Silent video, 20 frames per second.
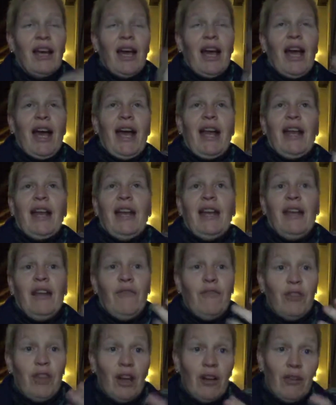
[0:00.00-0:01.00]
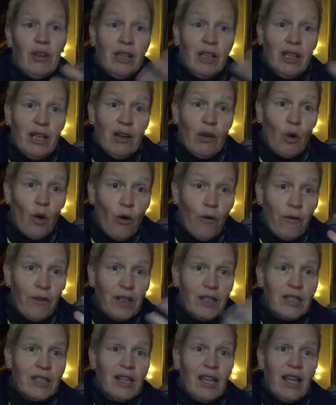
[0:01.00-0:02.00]
And if they're in their
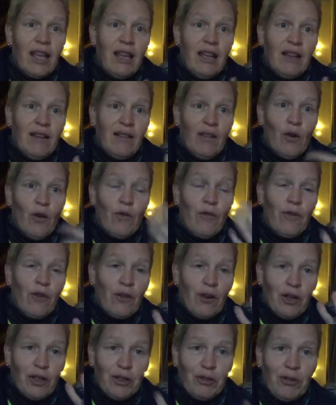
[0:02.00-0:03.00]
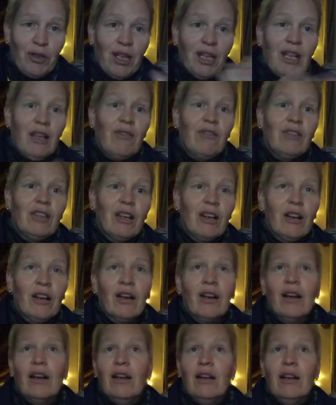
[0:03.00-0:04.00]
office, they offer a drink. If they're,